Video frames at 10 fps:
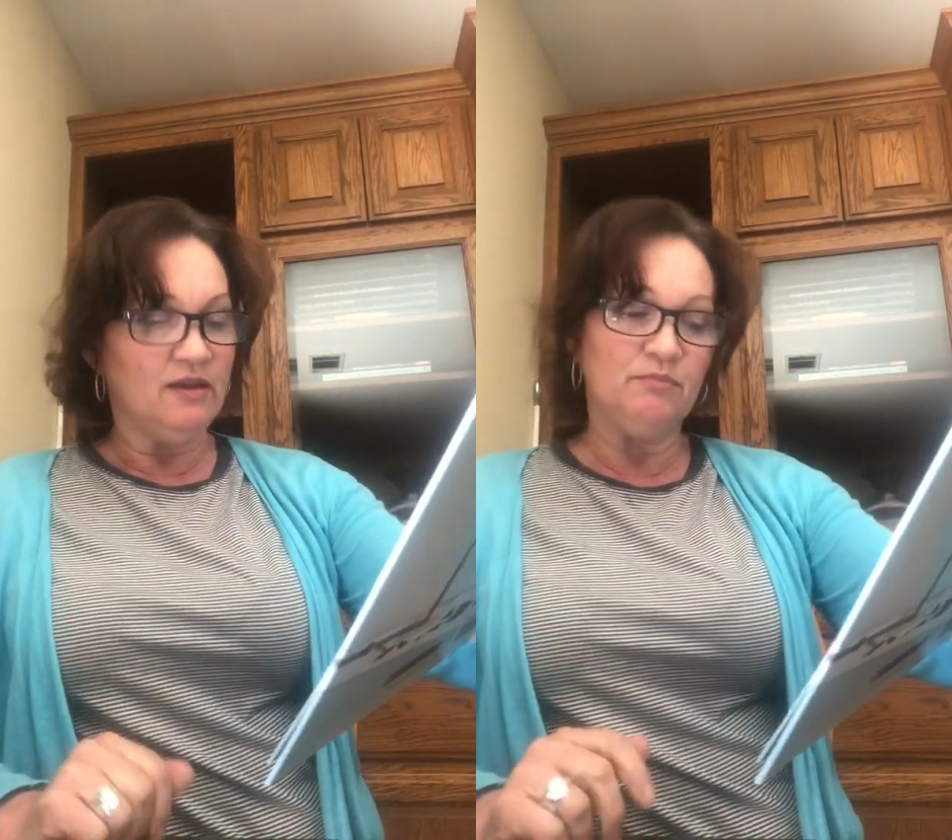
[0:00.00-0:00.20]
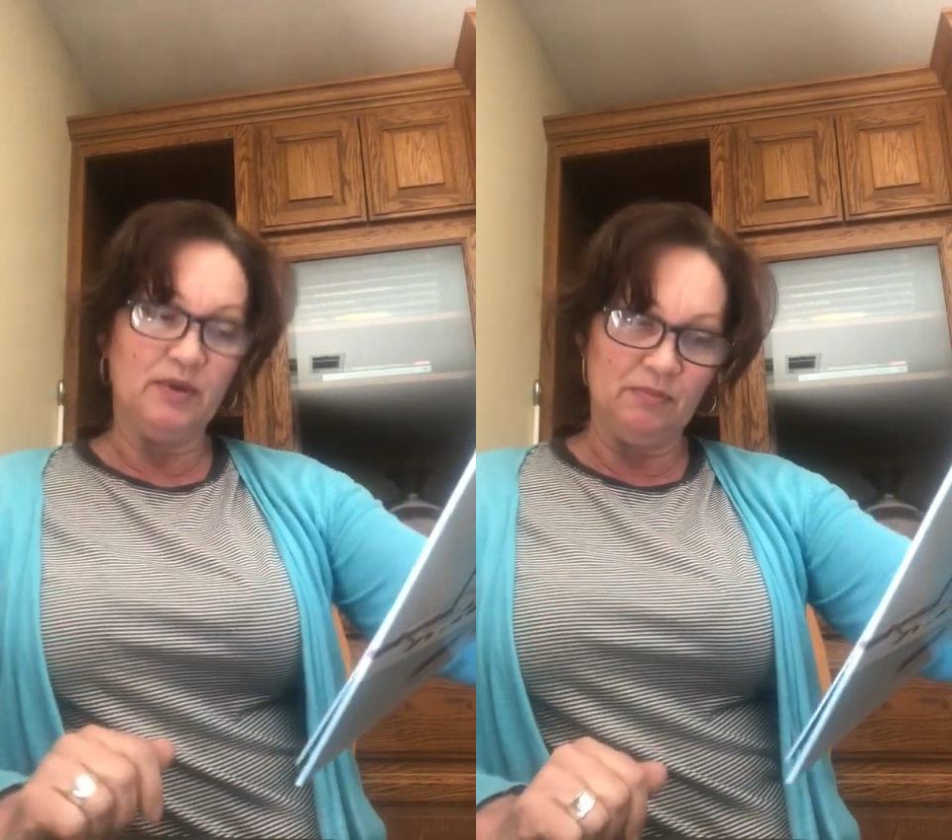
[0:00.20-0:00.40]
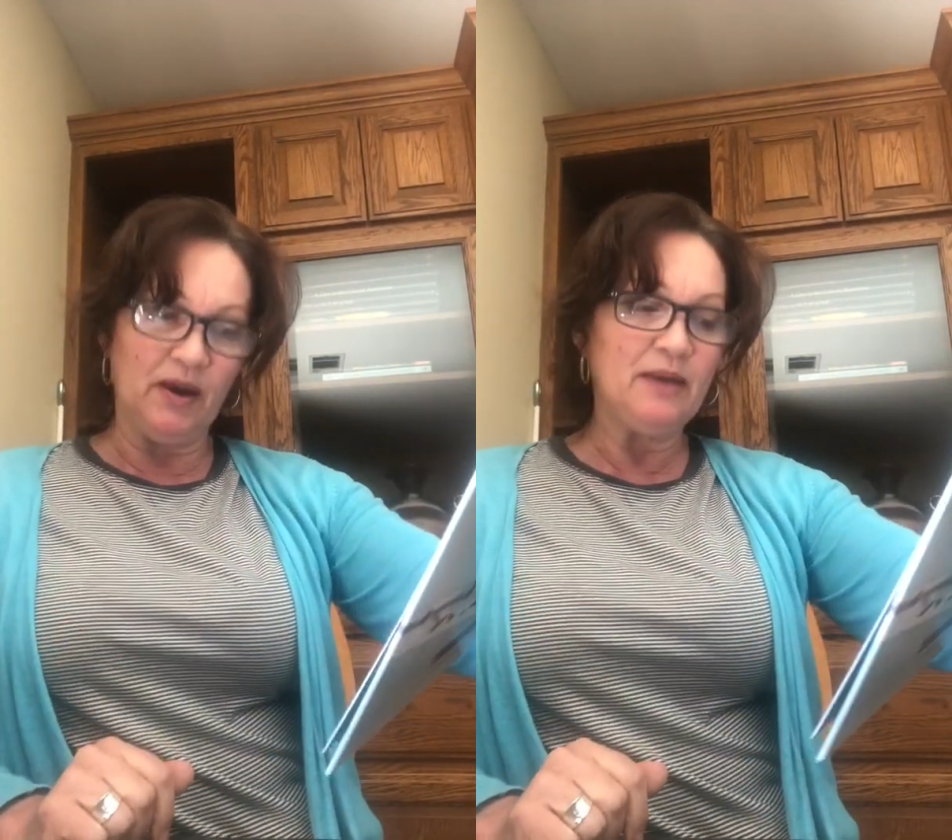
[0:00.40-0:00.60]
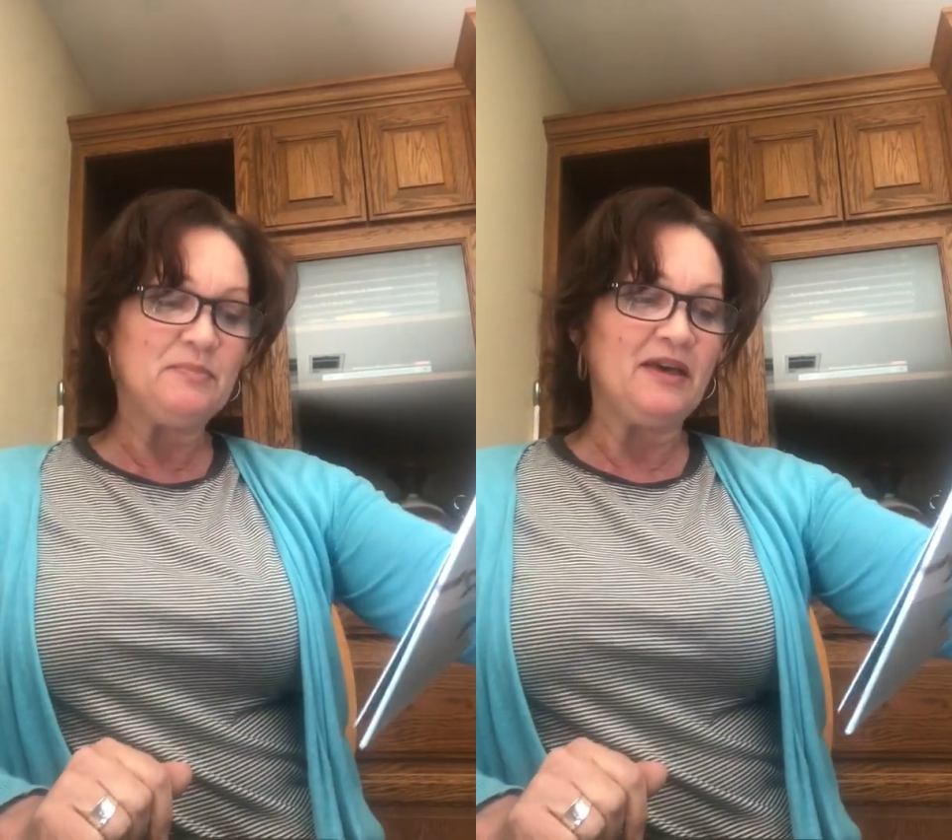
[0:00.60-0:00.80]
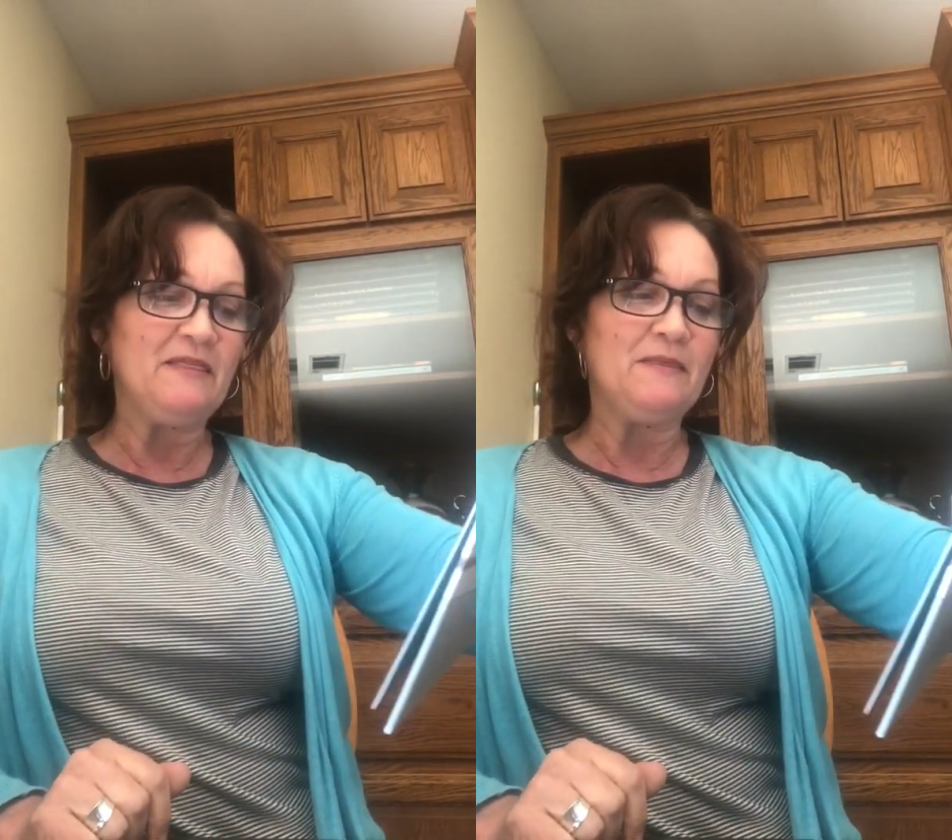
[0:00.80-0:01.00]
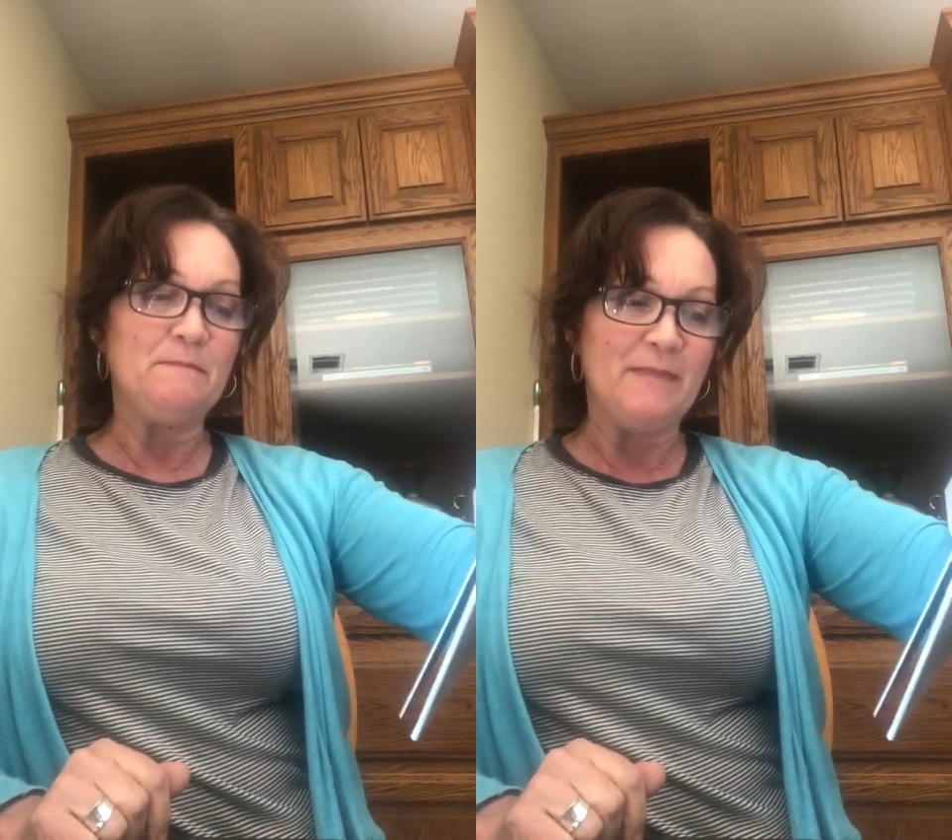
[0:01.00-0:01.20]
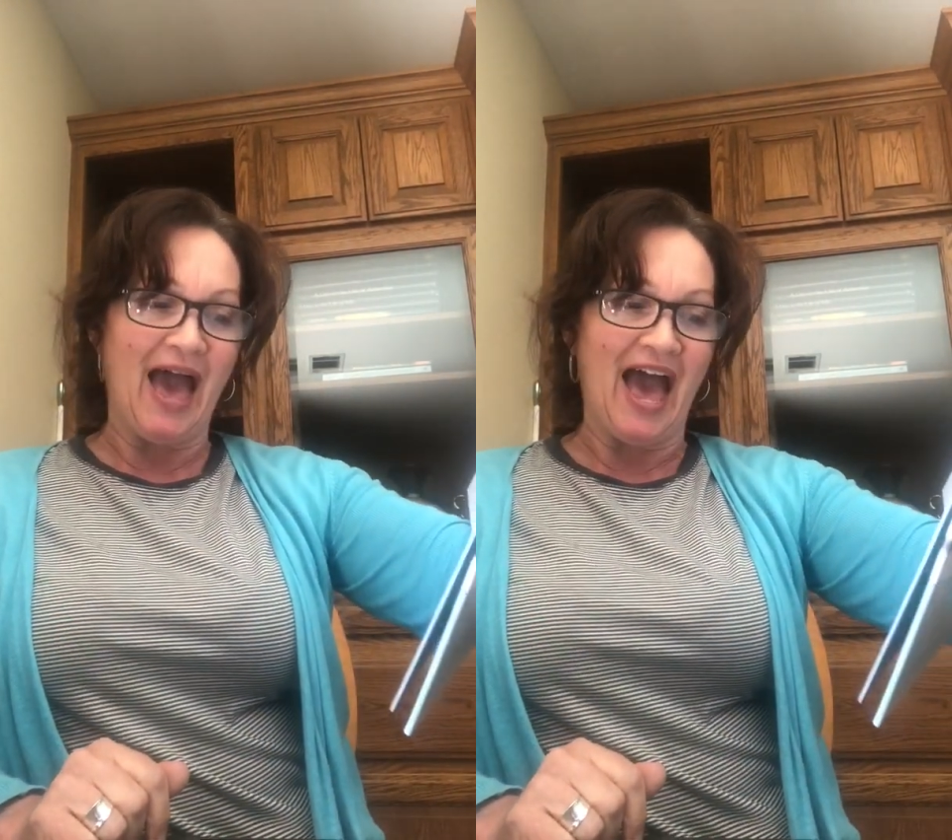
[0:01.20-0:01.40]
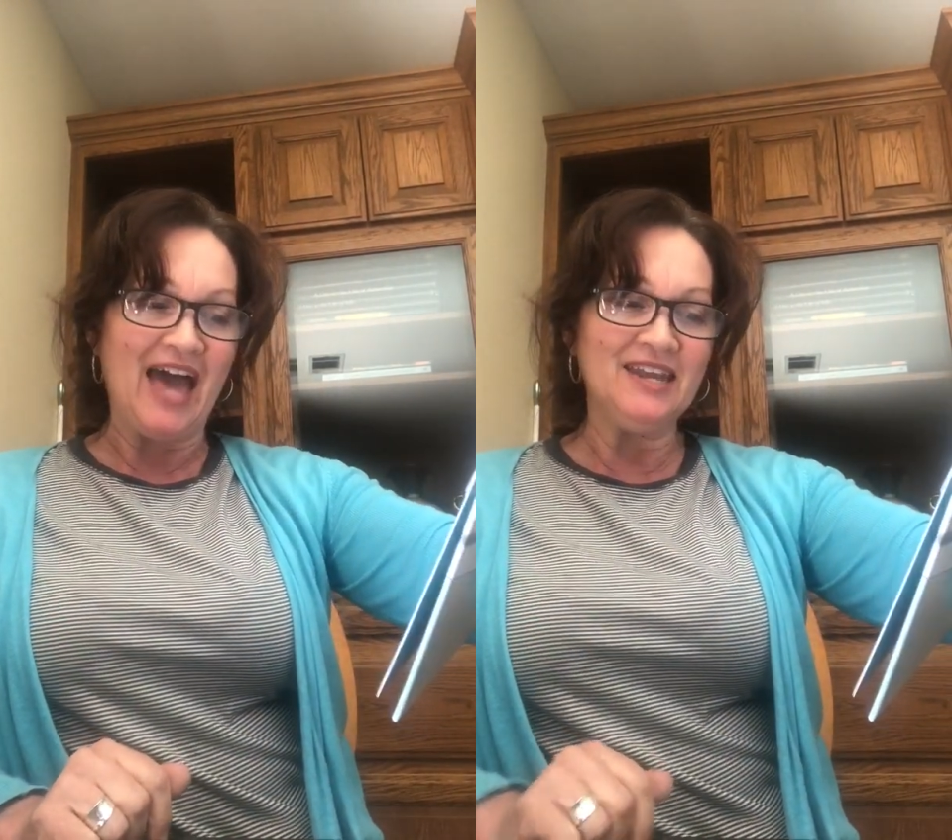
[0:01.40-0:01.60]
And bit by bit, the
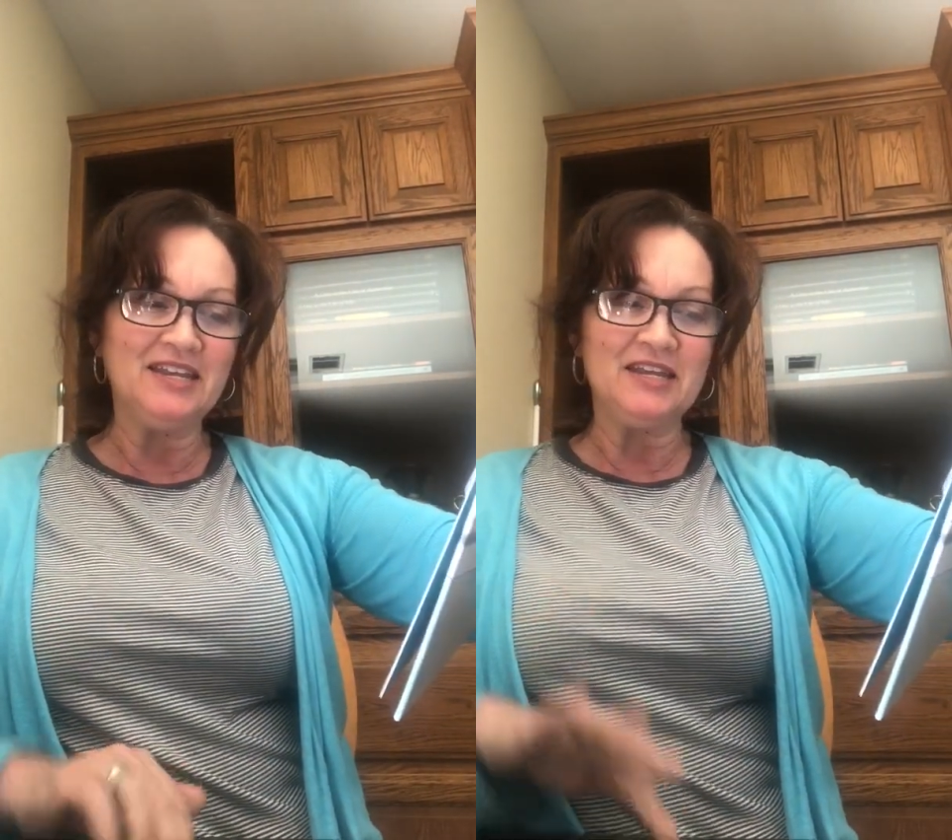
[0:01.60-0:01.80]
mad